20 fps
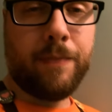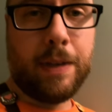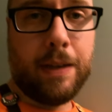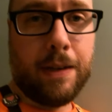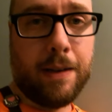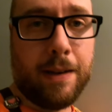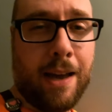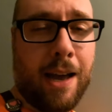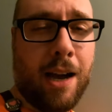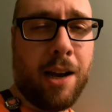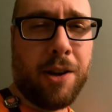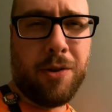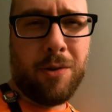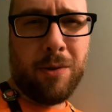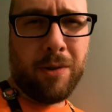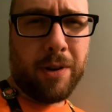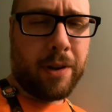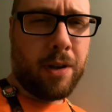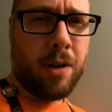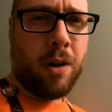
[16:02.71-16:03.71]
Uh, how are you
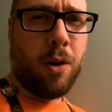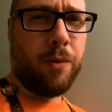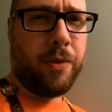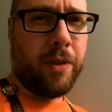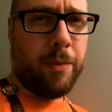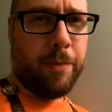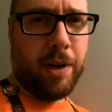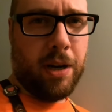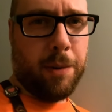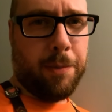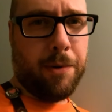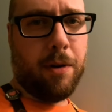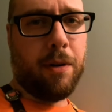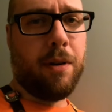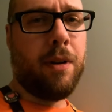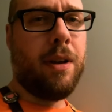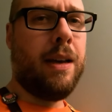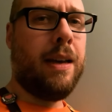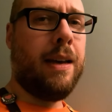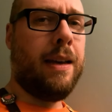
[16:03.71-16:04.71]
going to coat the
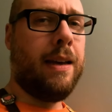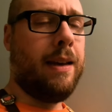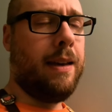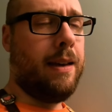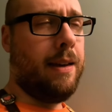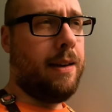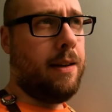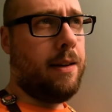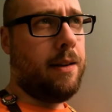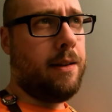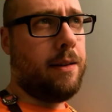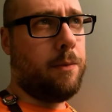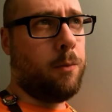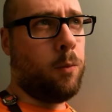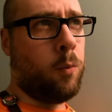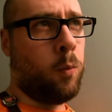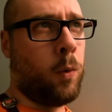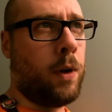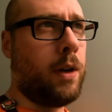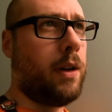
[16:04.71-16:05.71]
paper?
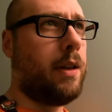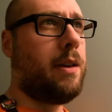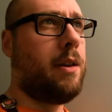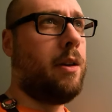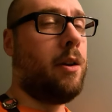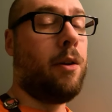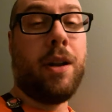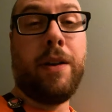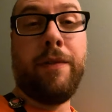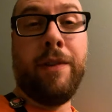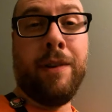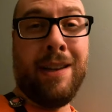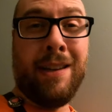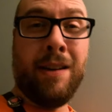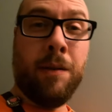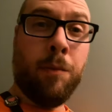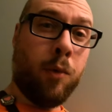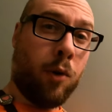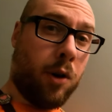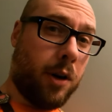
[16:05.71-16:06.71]
Really, you don't even
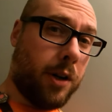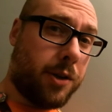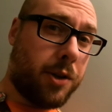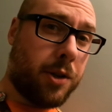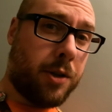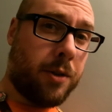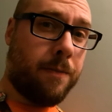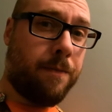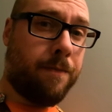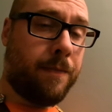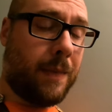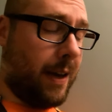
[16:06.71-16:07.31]
need a brush.